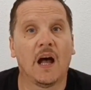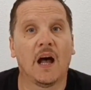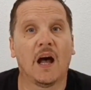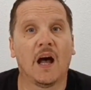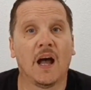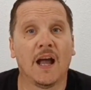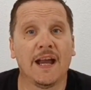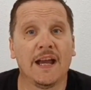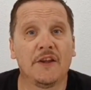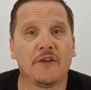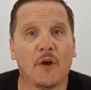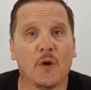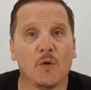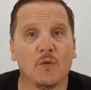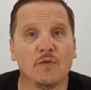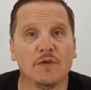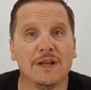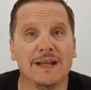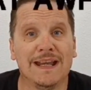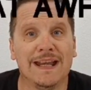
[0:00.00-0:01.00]
I
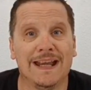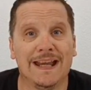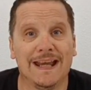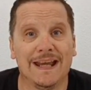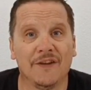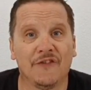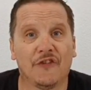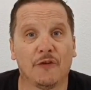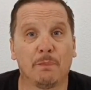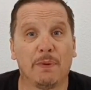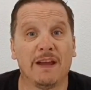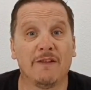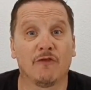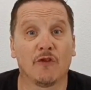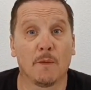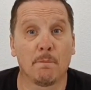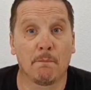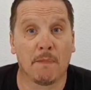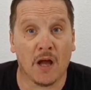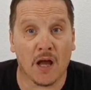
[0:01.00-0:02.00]
don't need to be
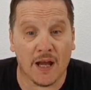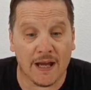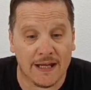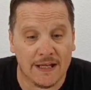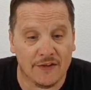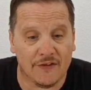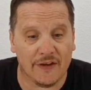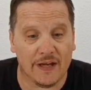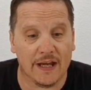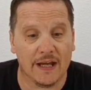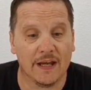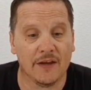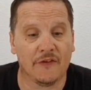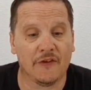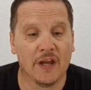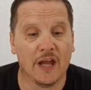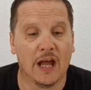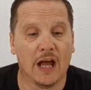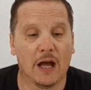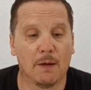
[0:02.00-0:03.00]

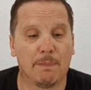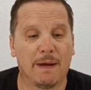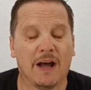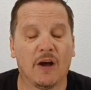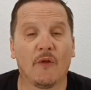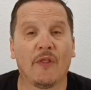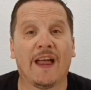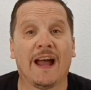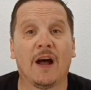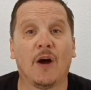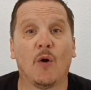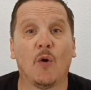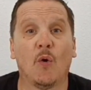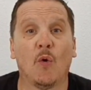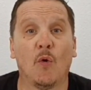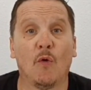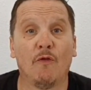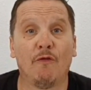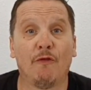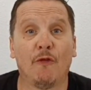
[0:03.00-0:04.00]
reminded about that
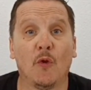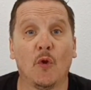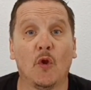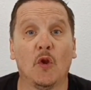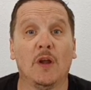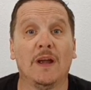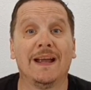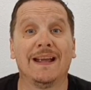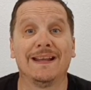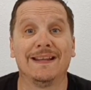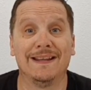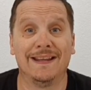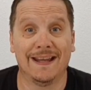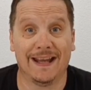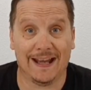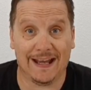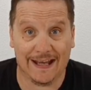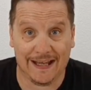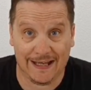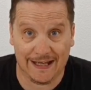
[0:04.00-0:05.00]
awful
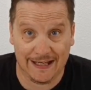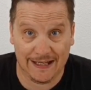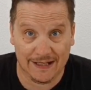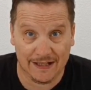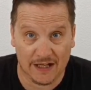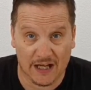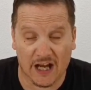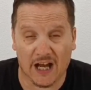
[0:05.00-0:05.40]
day.